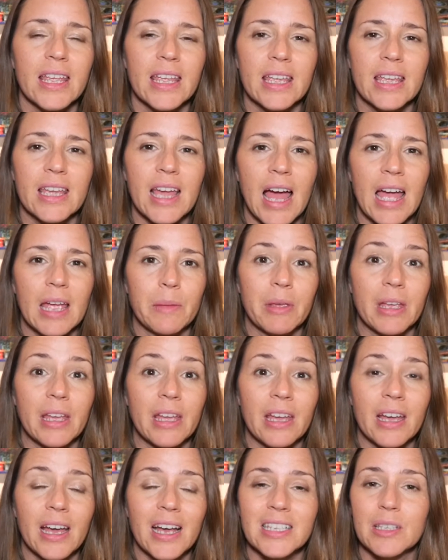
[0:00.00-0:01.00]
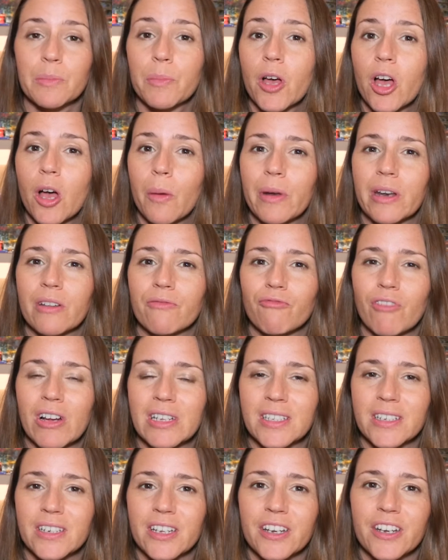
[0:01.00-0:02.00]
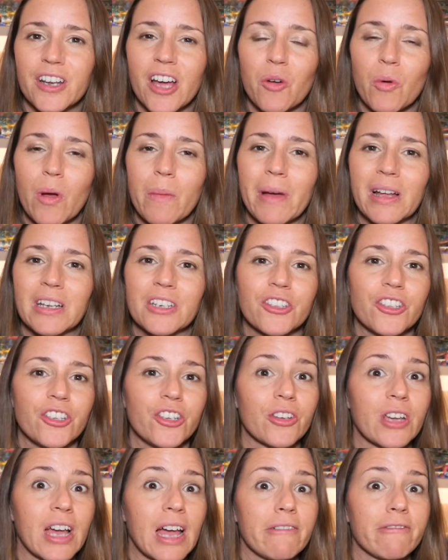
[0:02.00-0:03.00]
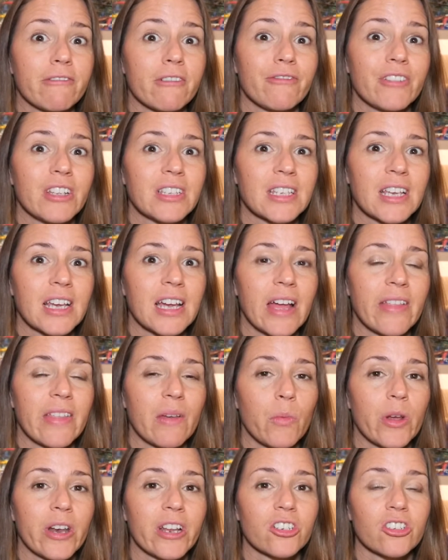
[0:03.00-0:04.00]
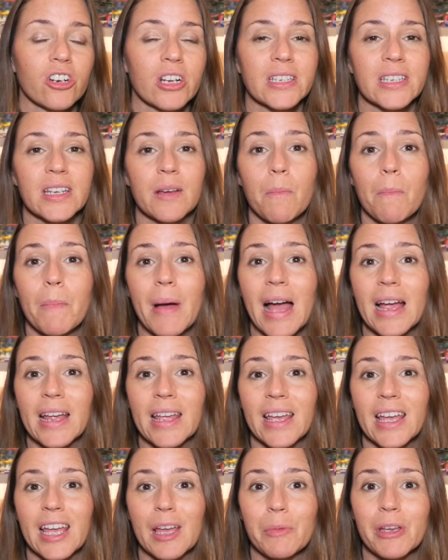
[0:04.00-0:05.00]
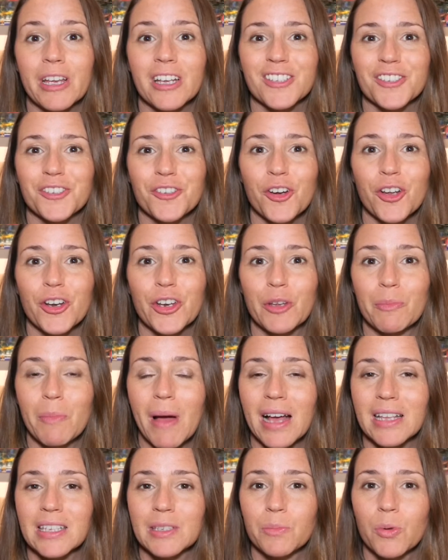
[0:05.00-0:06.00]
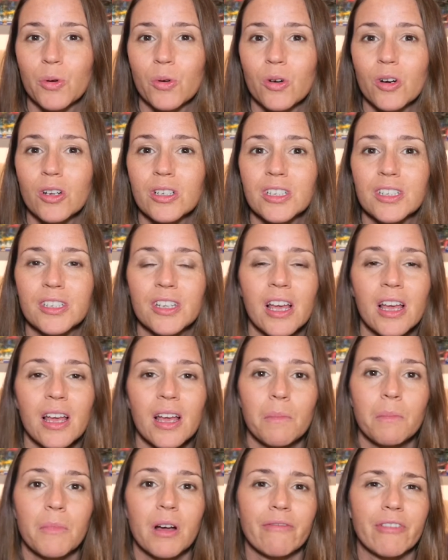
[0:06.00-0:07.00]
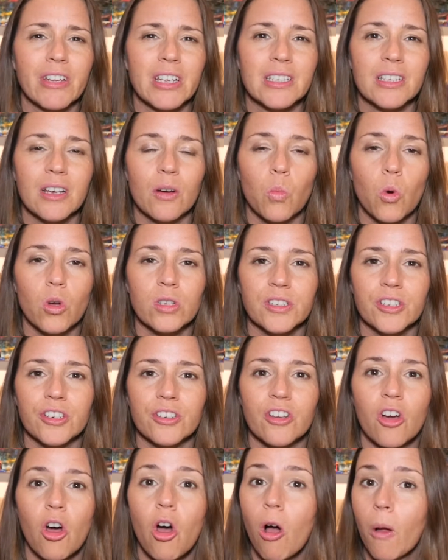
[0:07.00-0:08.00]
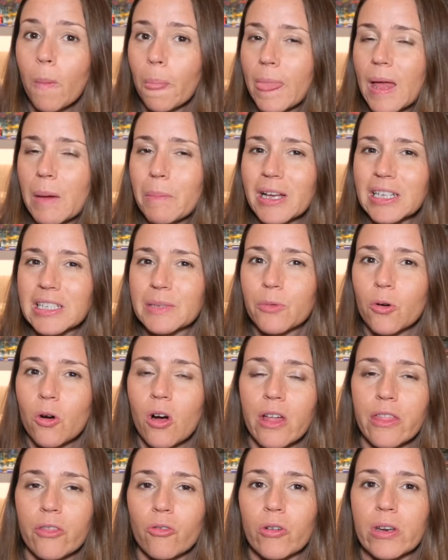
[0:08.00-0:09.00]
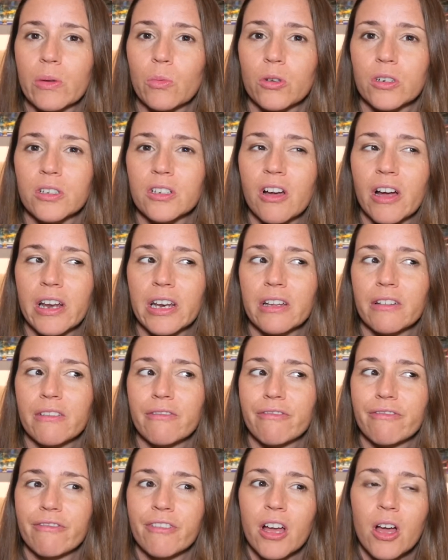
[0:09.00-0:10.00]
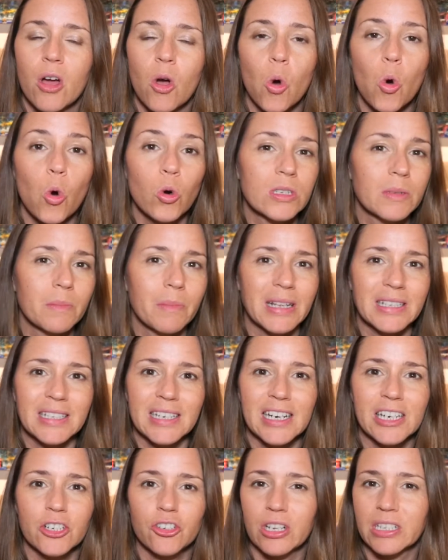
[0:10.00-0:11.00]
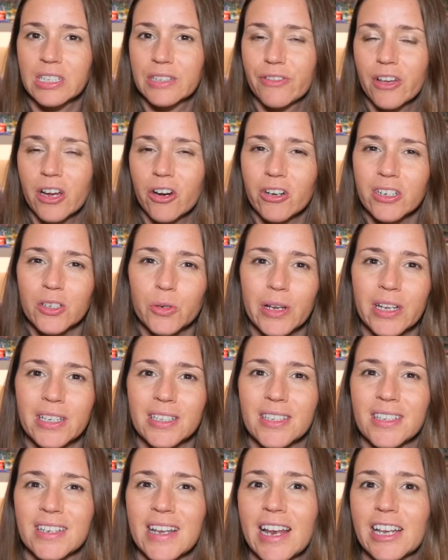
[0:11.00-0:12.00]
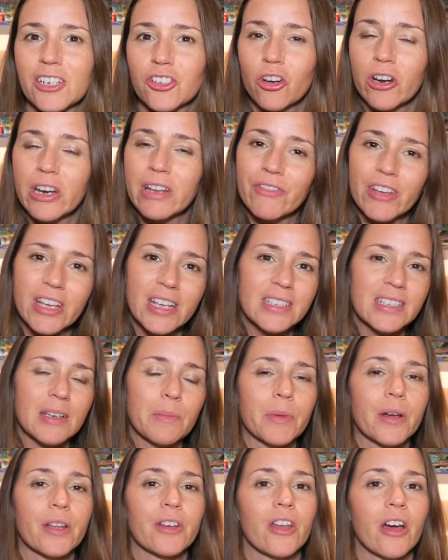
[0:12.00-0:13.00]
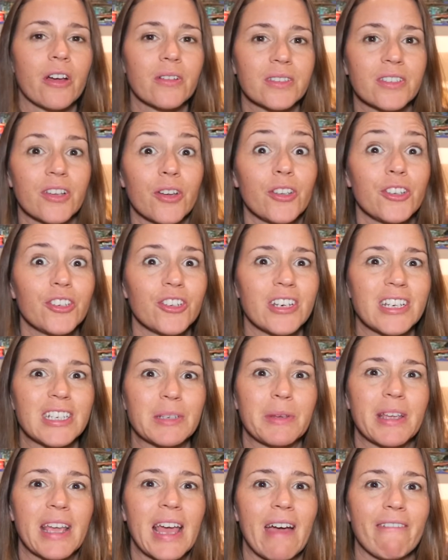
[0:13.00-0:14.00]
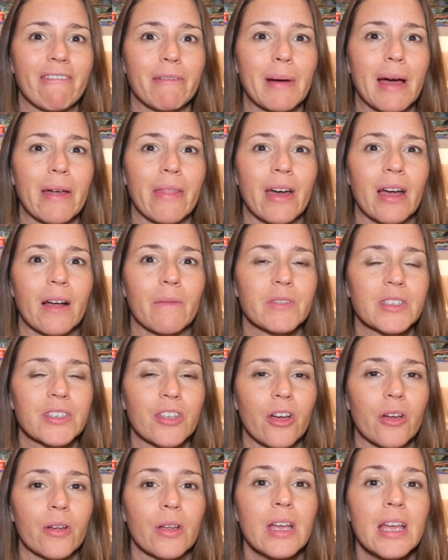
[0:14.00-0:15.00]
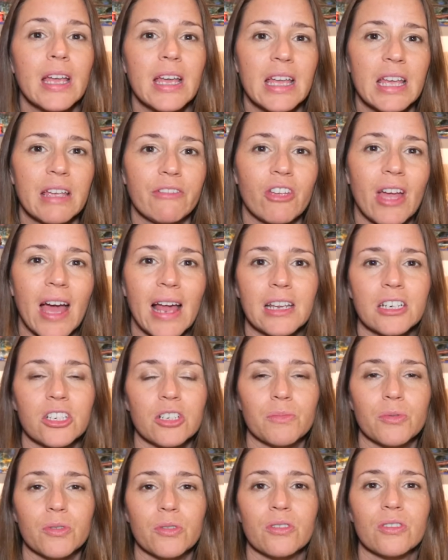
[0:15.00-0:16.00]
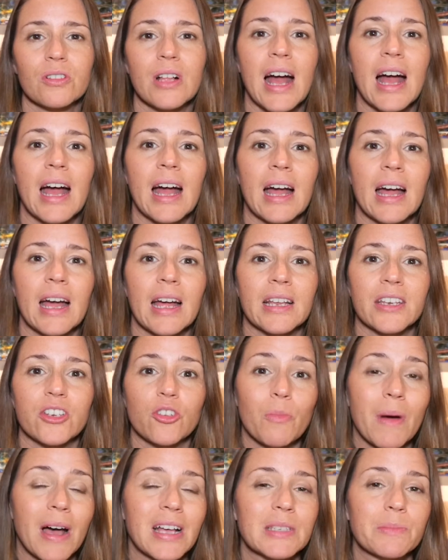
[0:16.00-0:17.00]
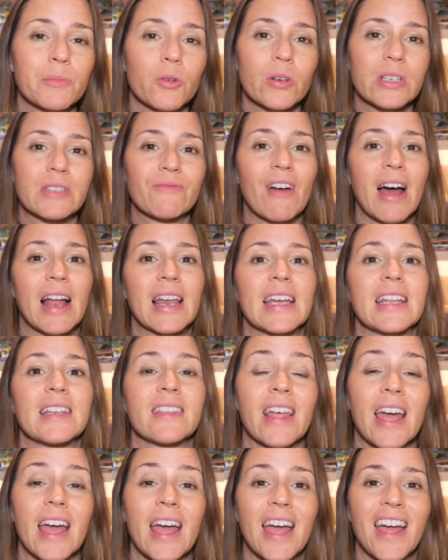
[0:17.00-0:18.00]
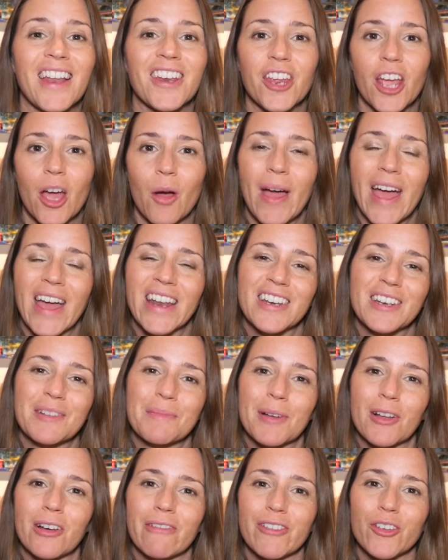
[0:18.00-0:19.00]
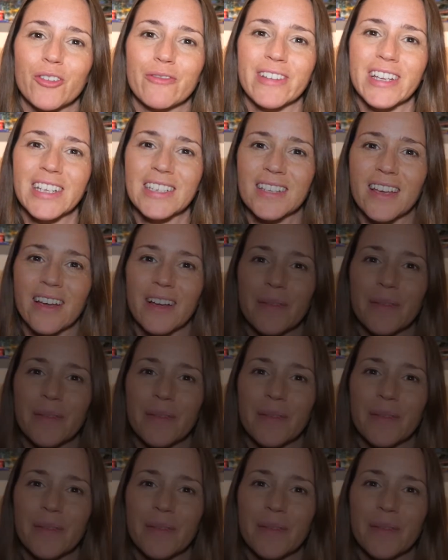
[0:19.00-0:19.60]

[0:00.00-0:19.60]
came here as a permanent resident, I went back to the UK for a visit, and then when I tried to come back here because I'd got a new passport, my visa wasn't on that passport. I thought it would kind of automatically transfer onto it because it's an electronic visa, but no, so you do need to be careful about that. So if you're eligible and your passport is valid, then go ahead and apply for your visa.